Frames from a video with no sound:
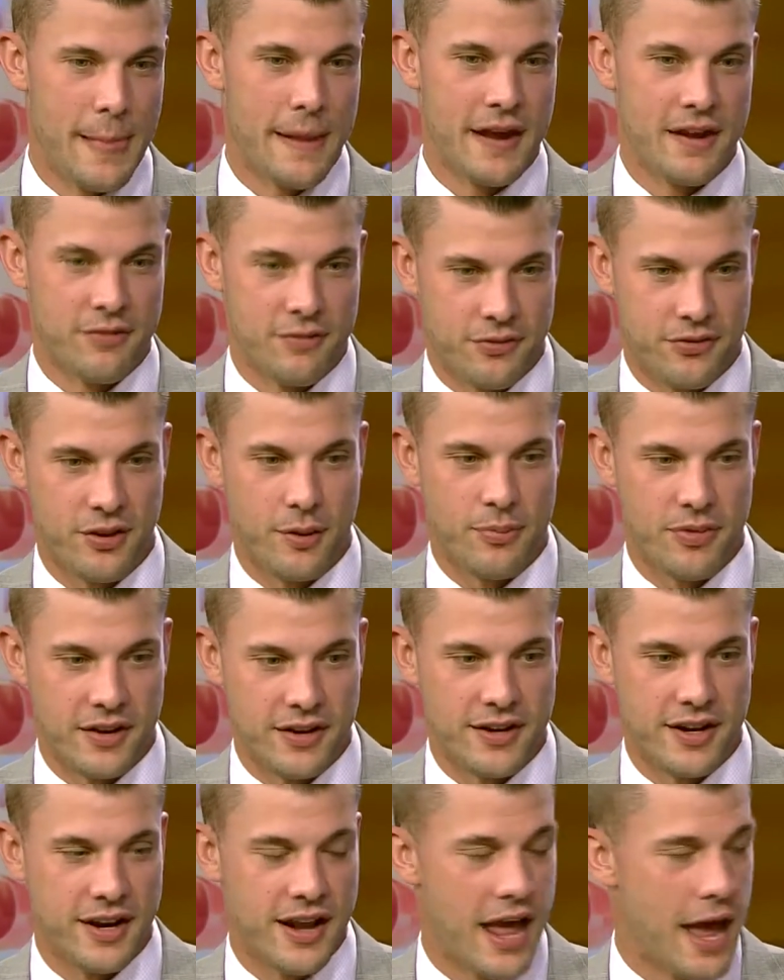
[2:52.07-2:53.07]
if
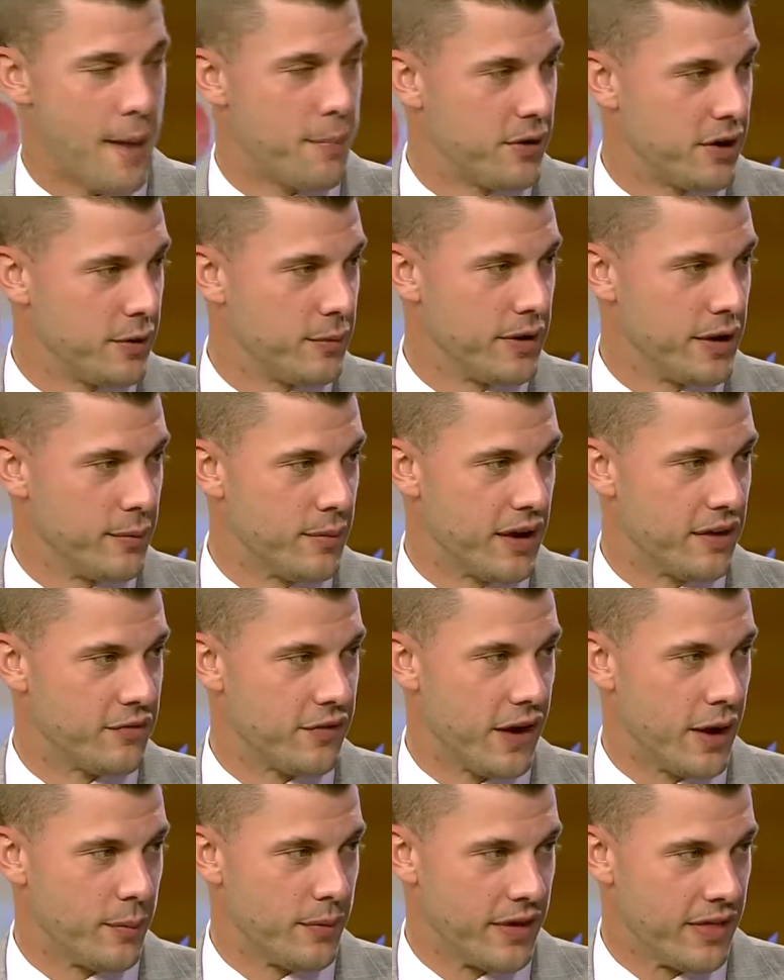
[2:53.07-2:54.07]
something did happen to me and my
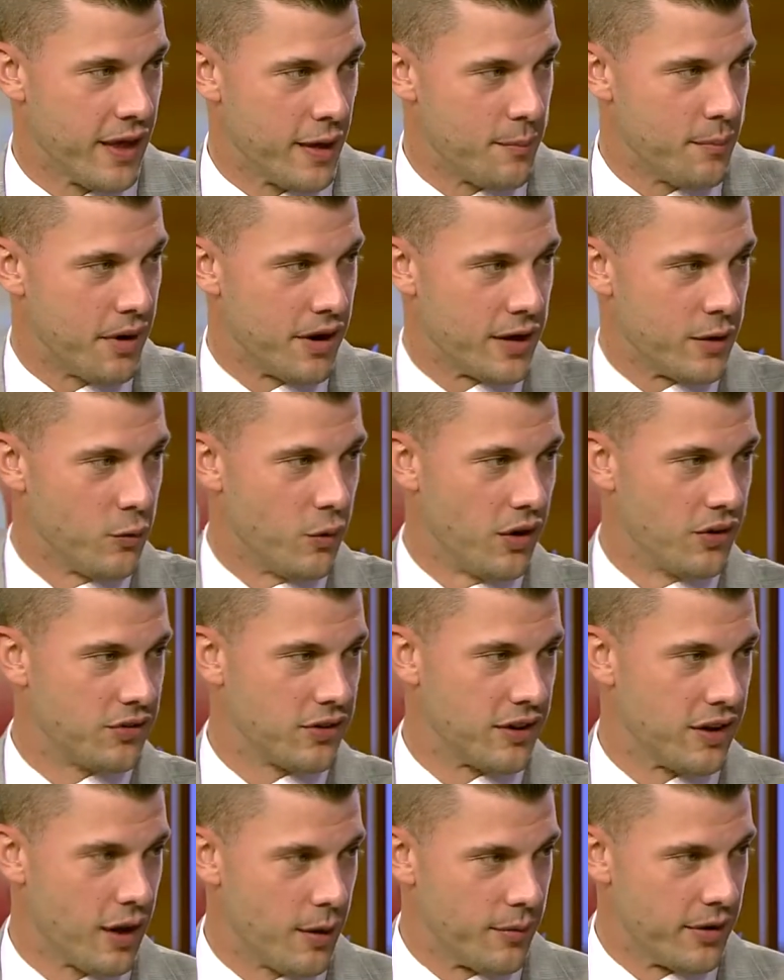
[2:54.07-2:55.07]
family and that money
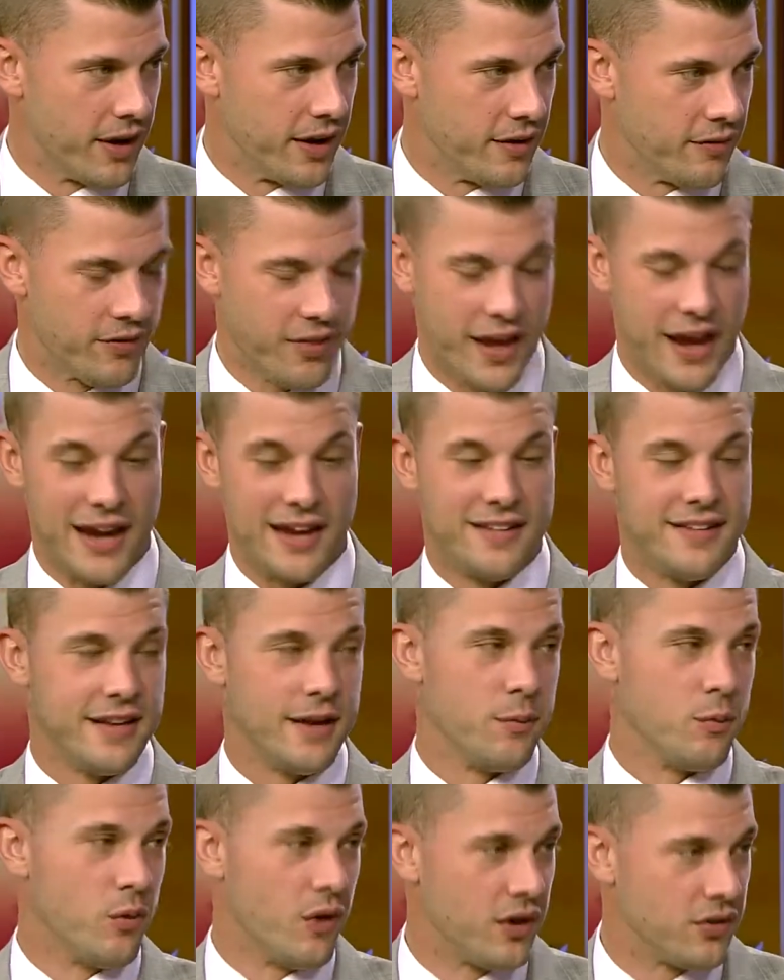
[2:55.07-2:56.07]
wasn't coming in, if the
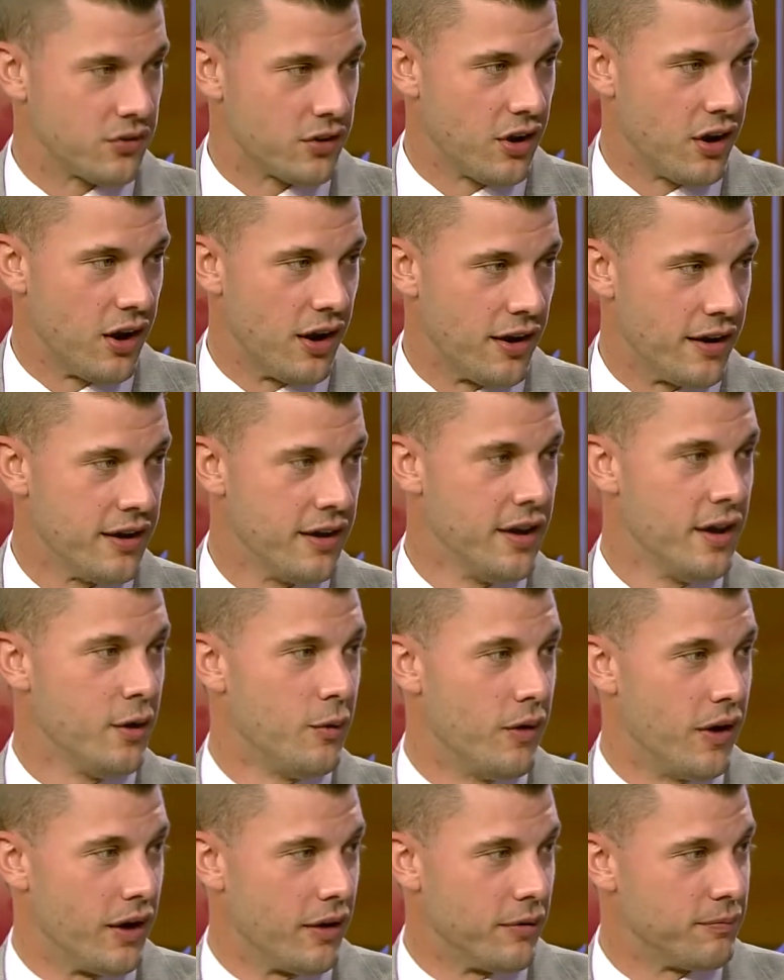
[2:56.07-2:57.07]
ATM was gone,
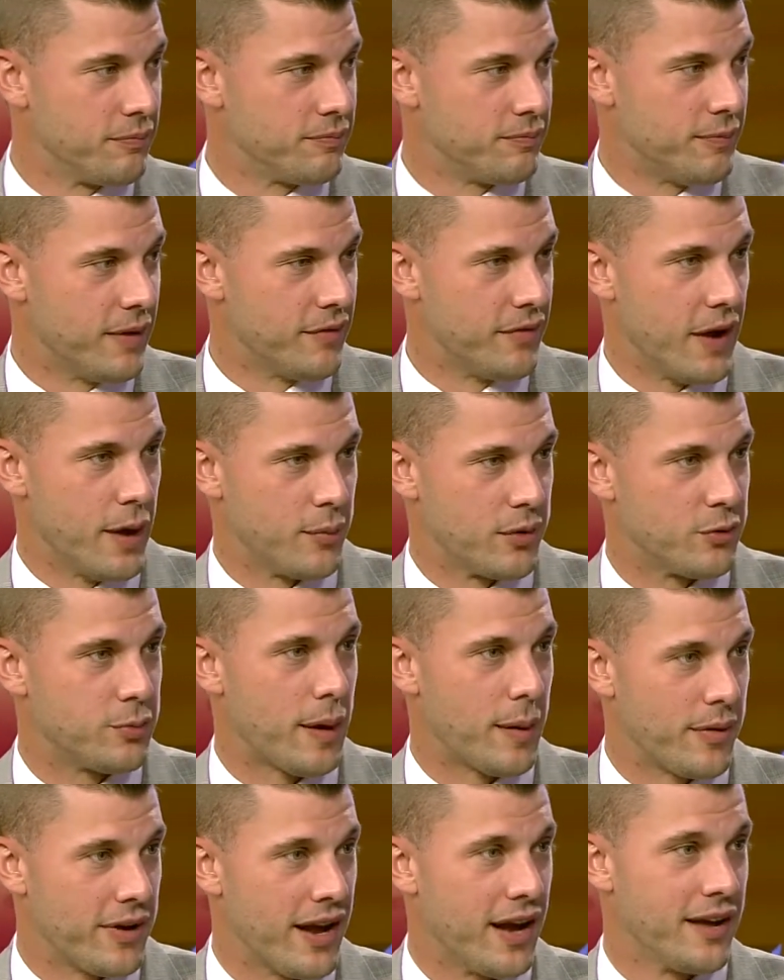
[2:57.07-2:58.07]
well, my family's
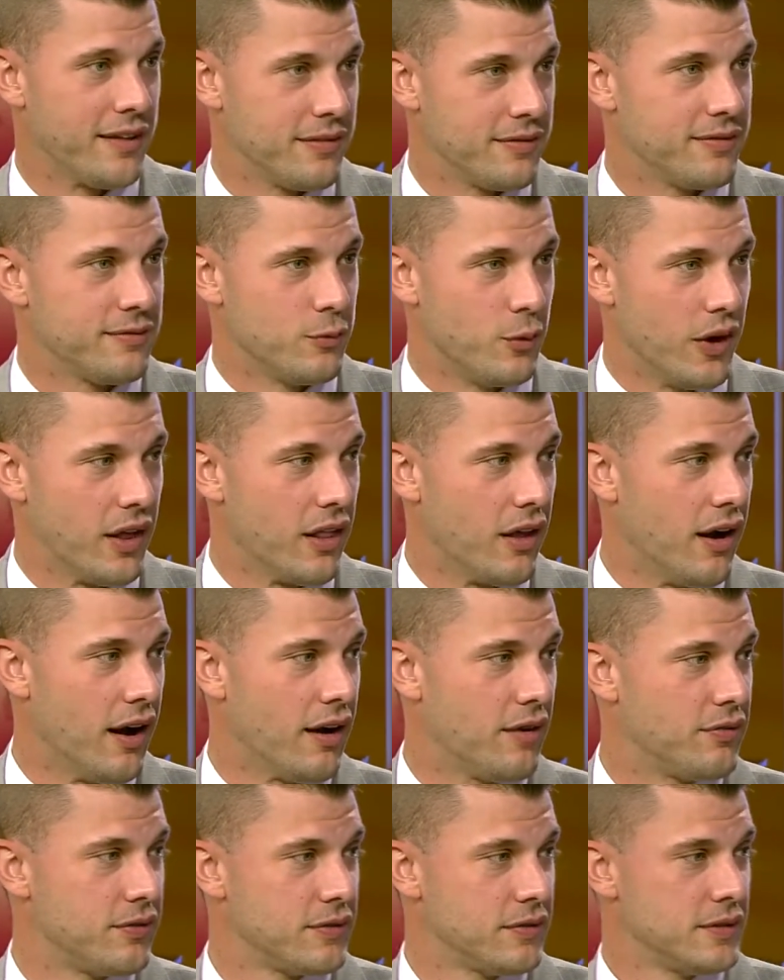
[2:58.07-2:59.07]
probably not well
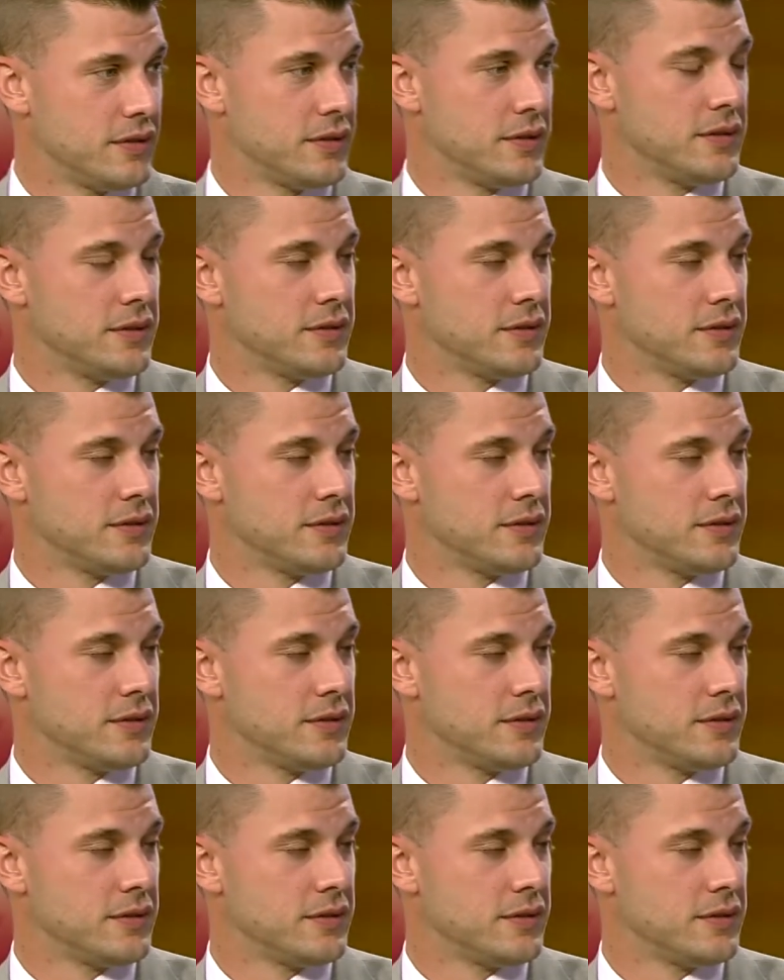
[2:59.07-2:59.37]
off. Well, and